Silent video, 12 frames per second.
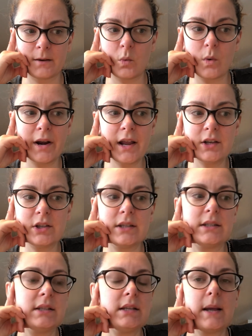why not
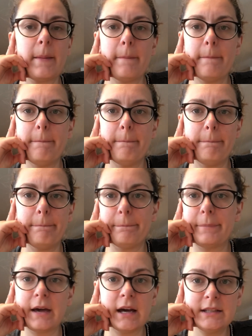just
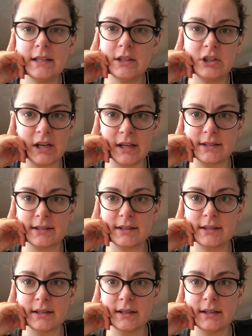cut to the
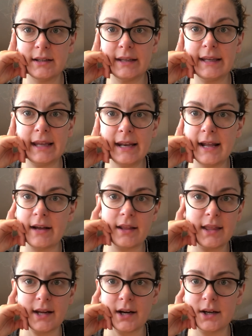chase and get it out
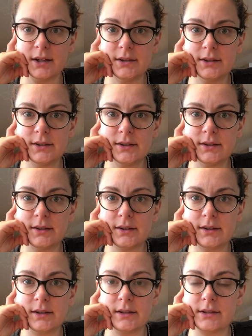of there
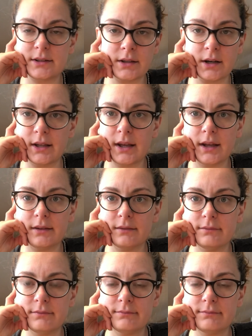and start again?